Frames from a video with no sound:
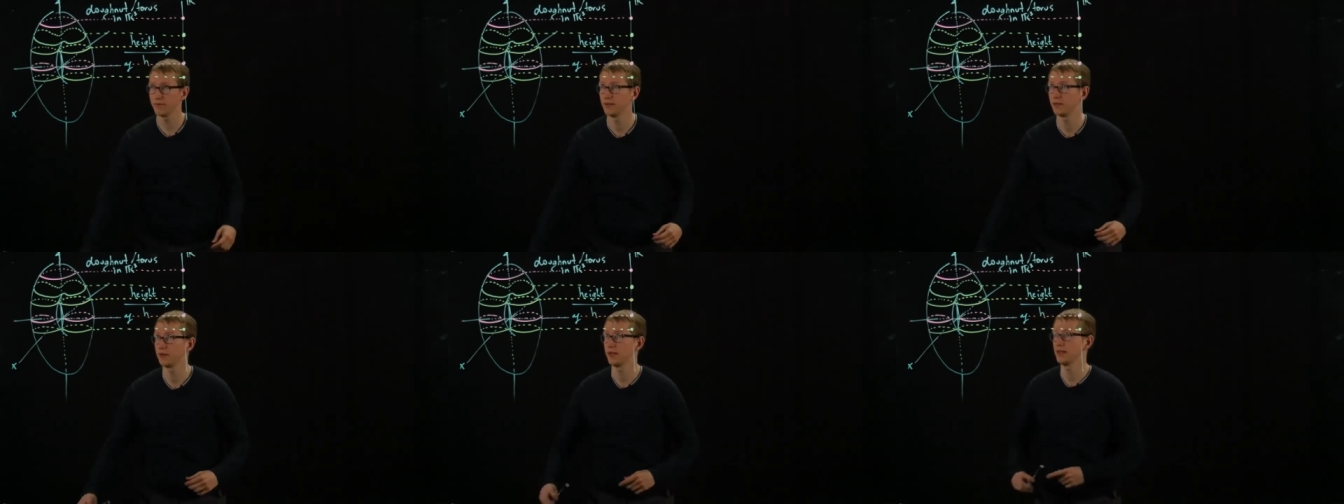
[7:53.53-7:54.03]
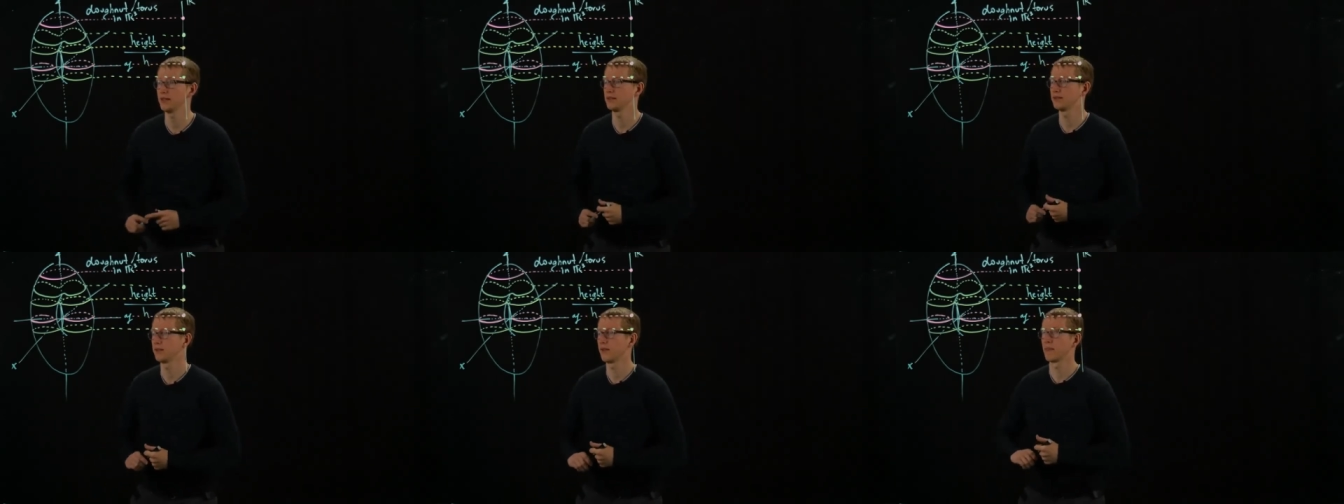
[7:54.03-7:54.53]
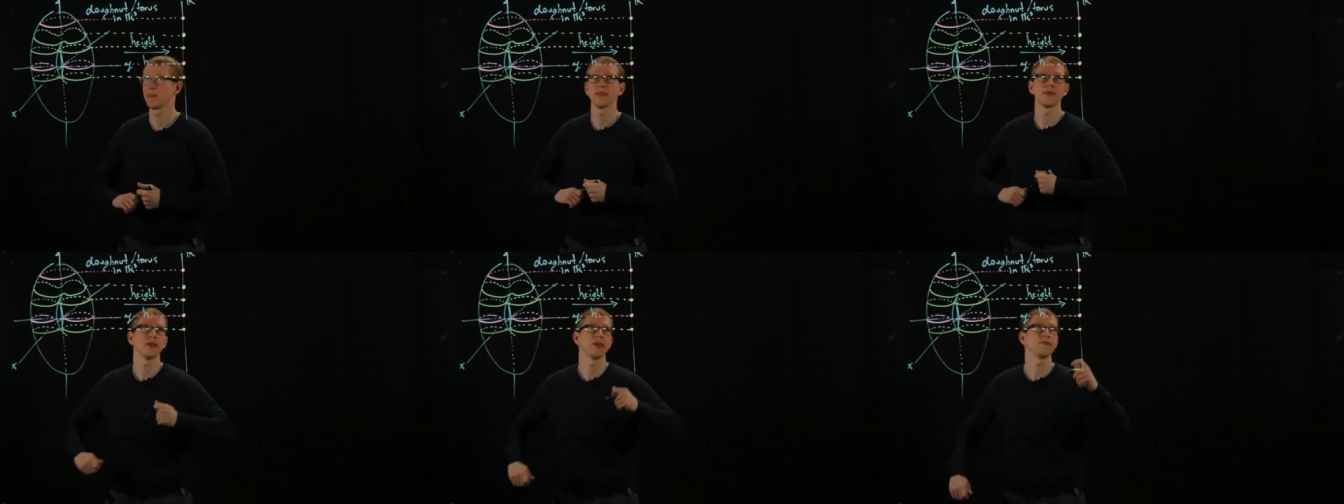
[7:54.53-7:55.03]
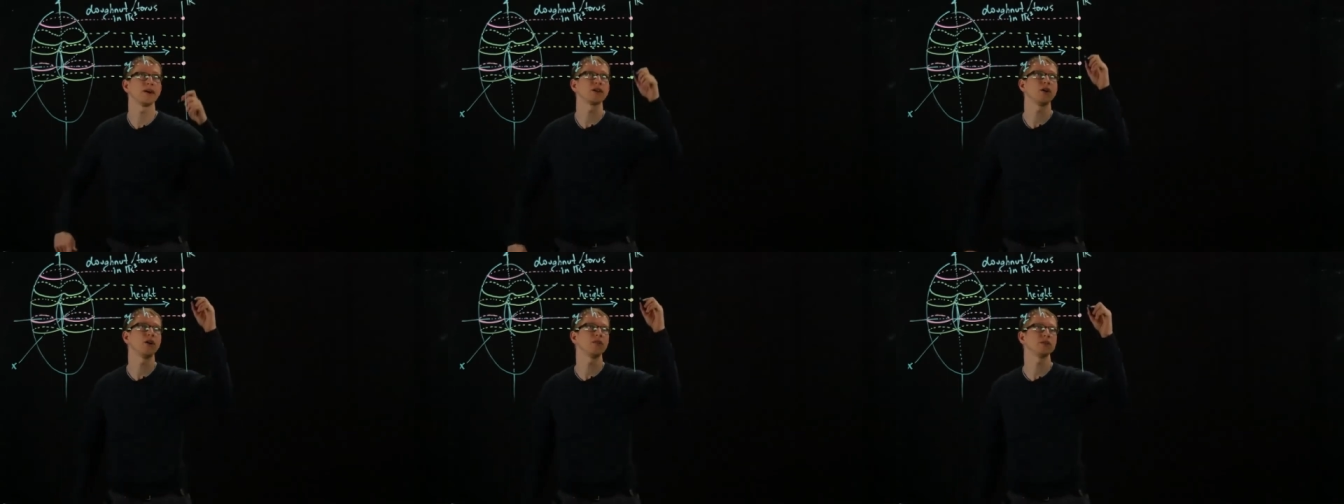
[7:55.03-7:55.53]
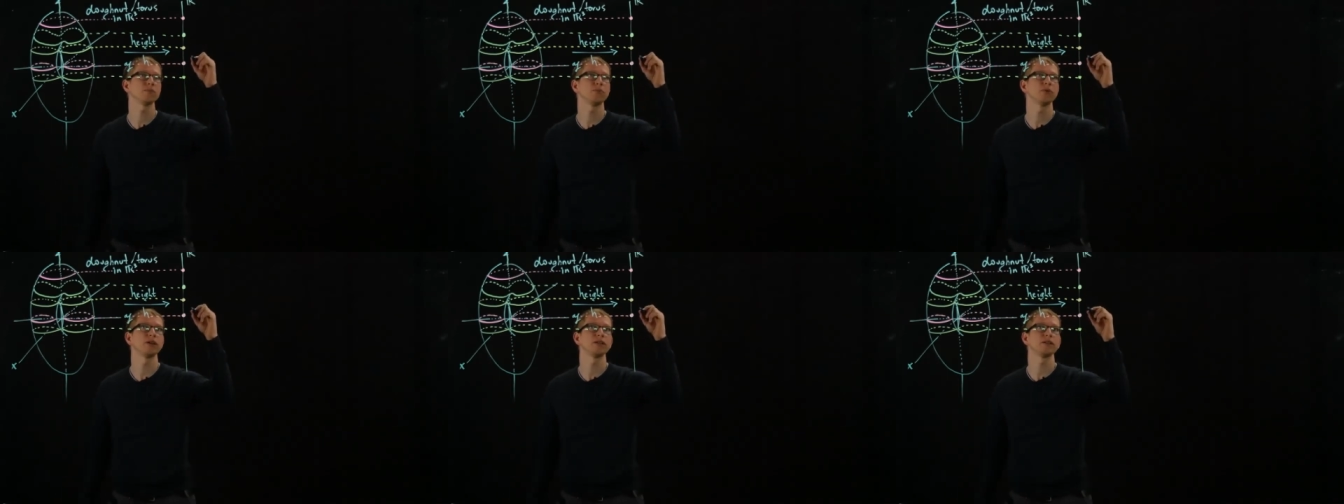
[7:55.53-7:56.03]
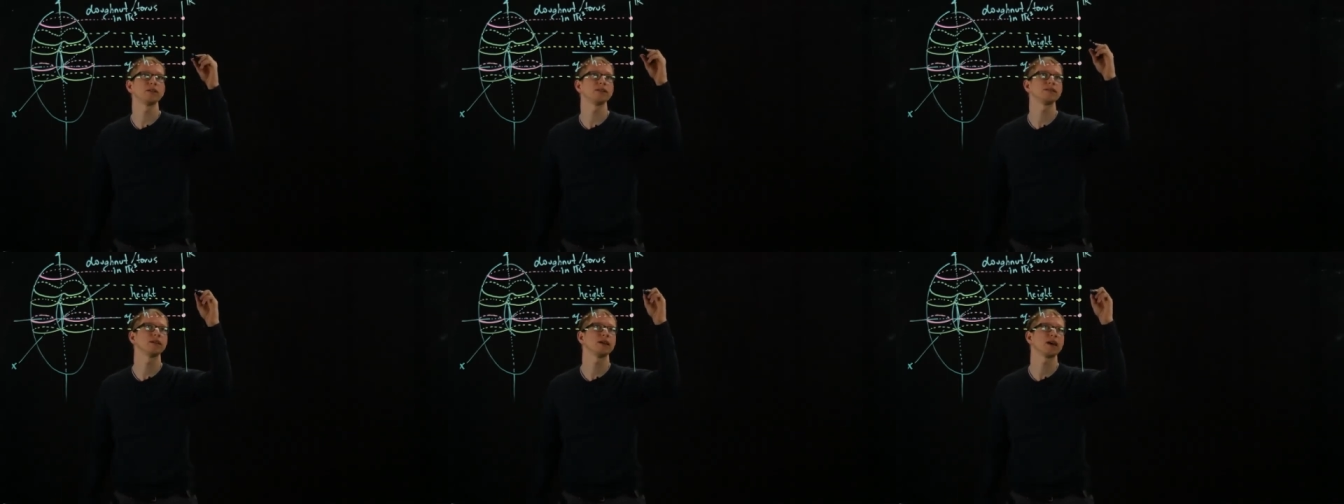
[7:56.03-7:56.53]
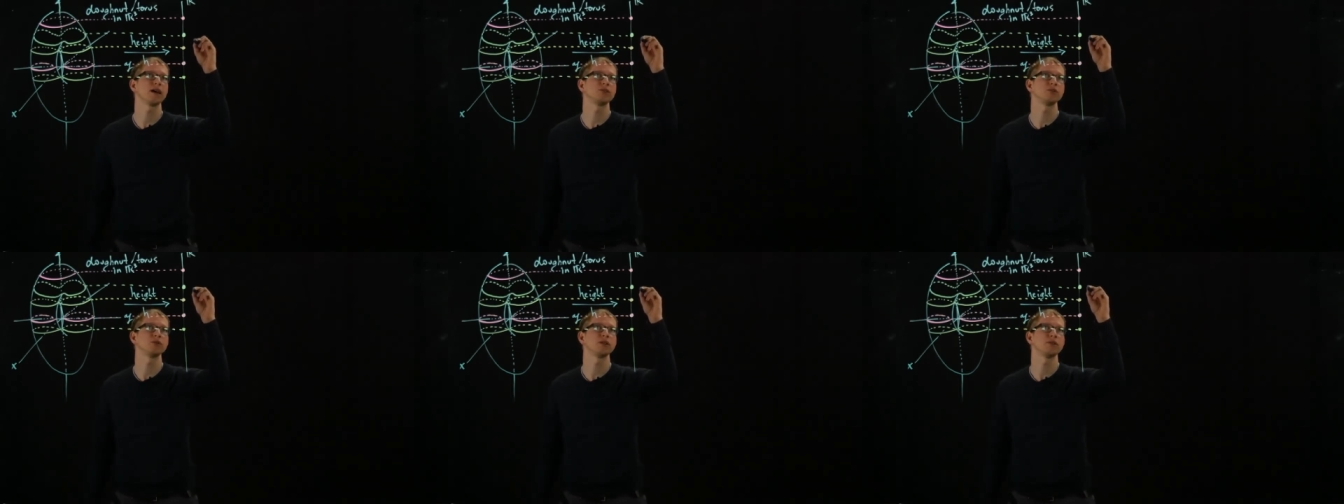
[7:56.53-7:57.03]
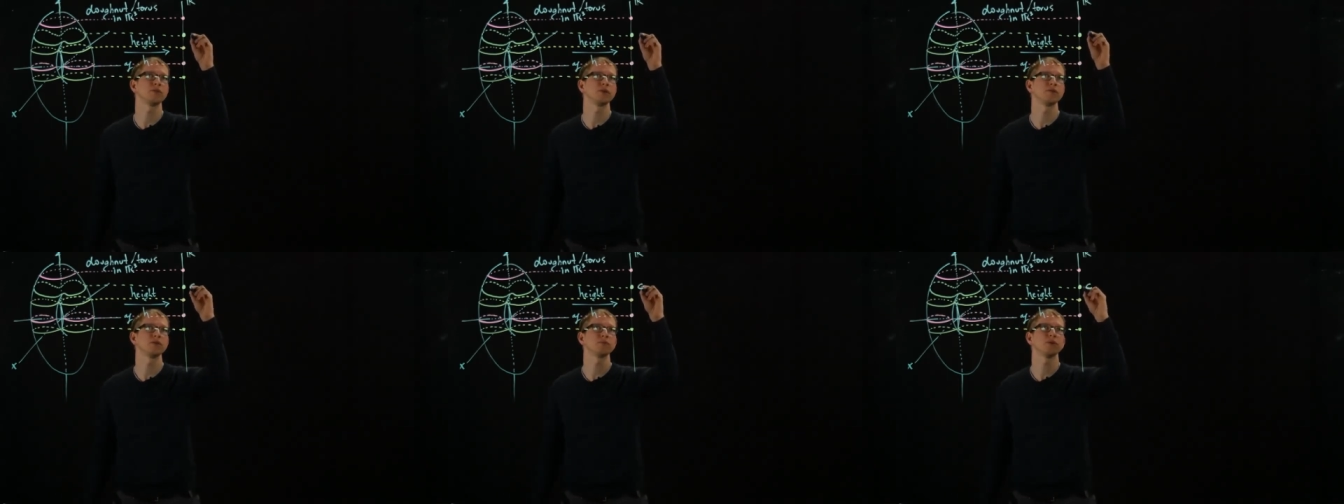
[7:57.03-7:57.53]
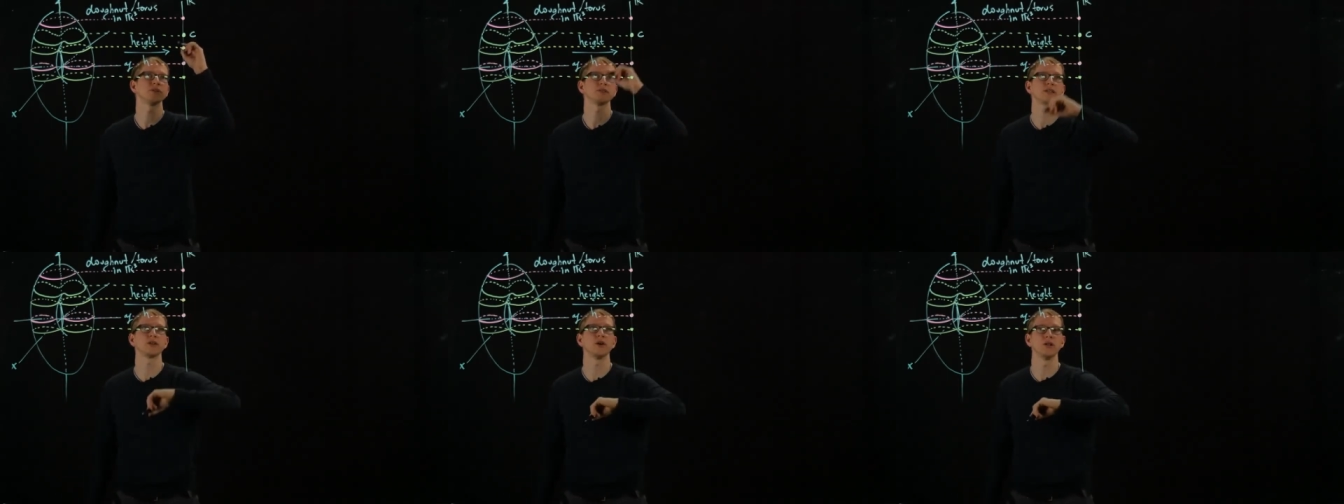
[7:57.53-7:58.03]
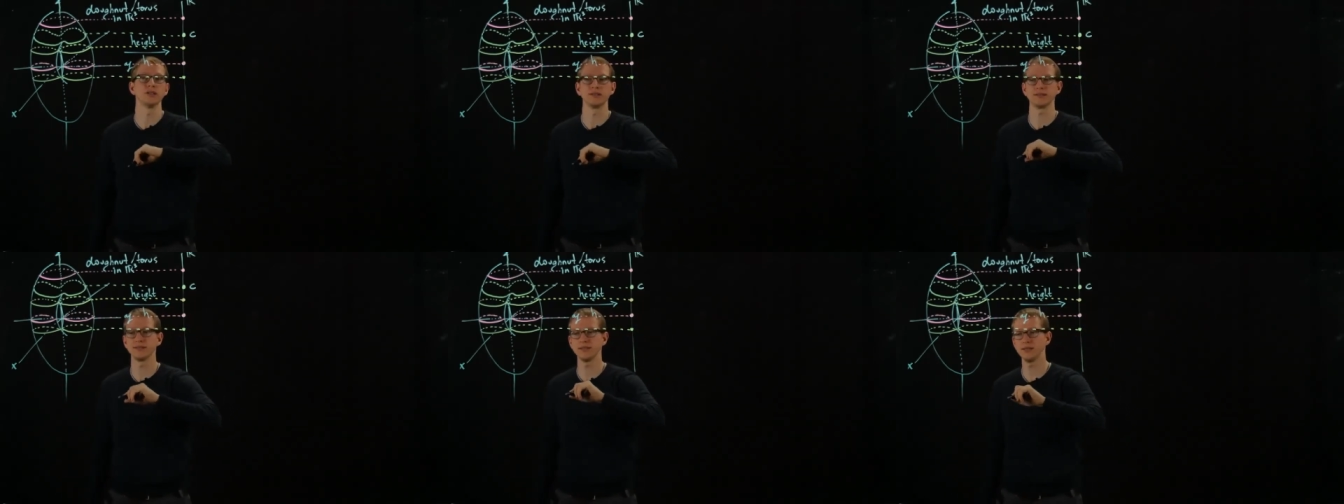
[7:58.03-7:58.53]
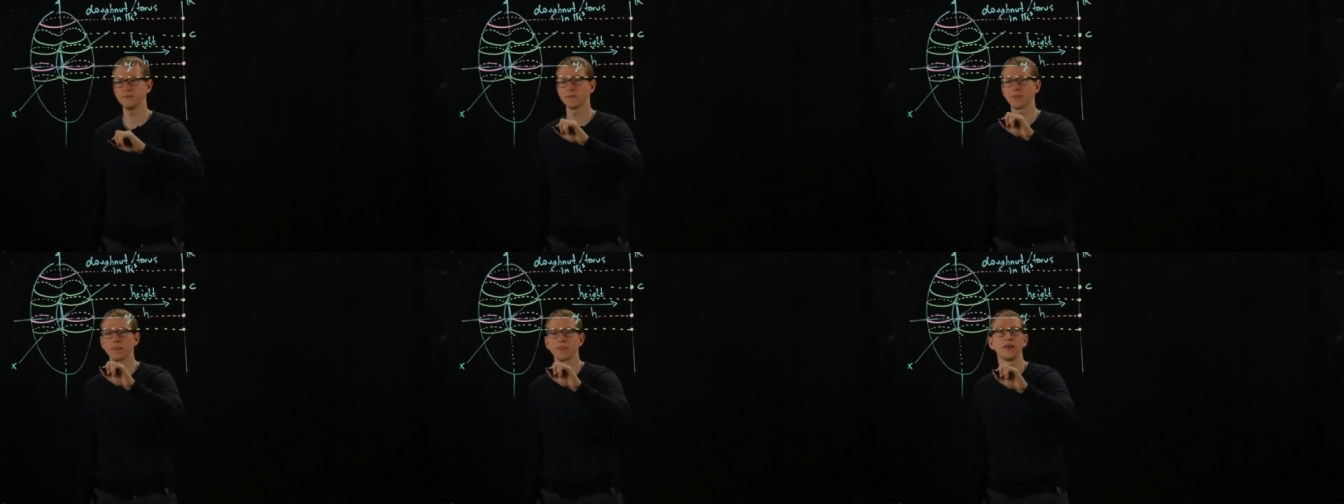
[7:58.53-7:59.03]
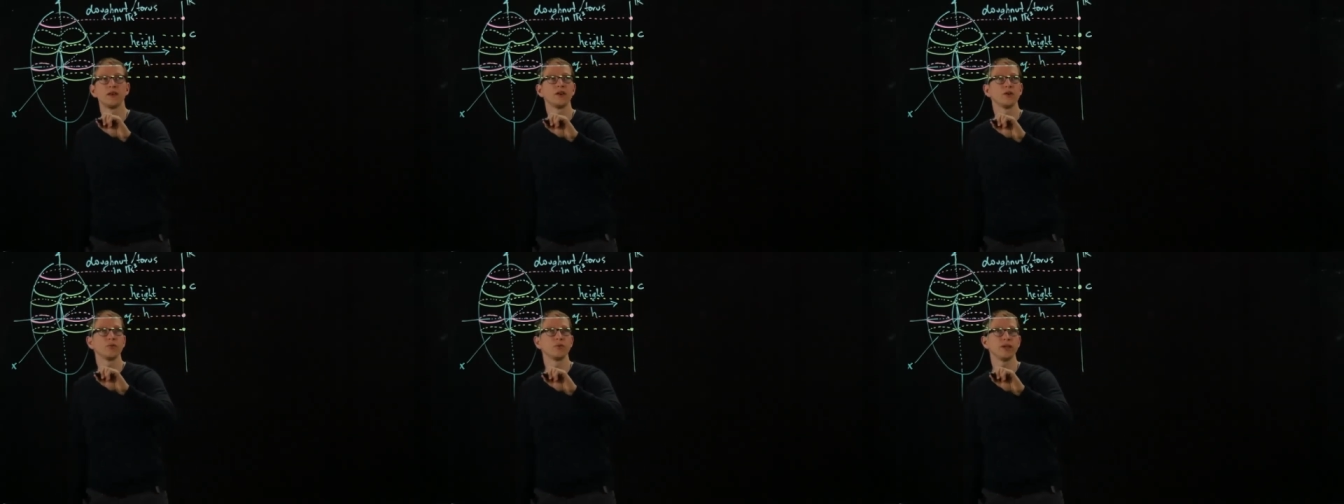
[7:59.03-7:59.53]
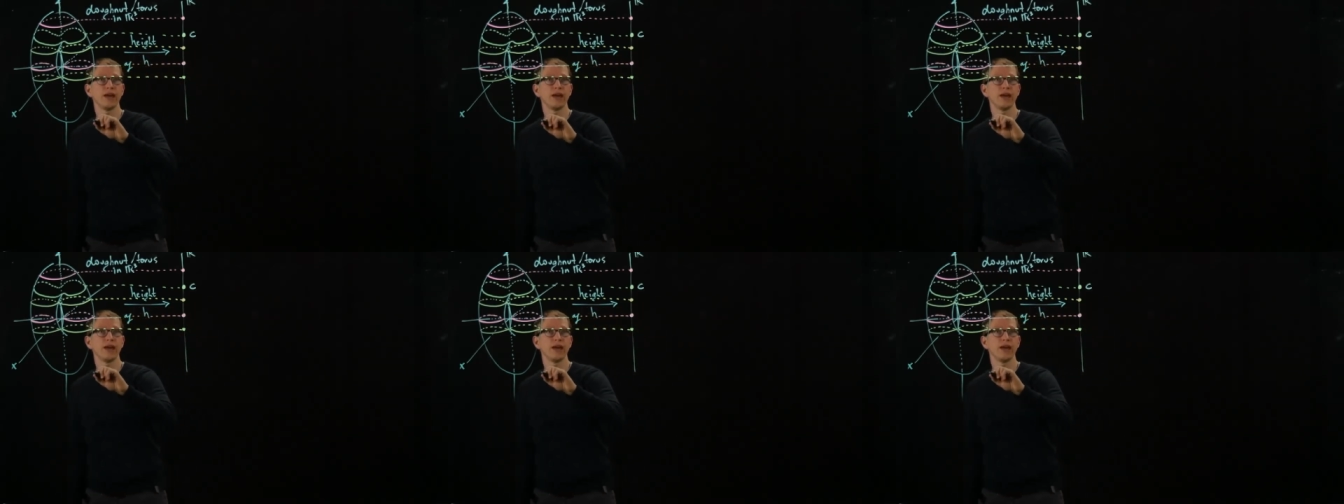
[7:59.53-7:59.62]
here is if I call this point, let's say I choose any one of these points and I call it c, we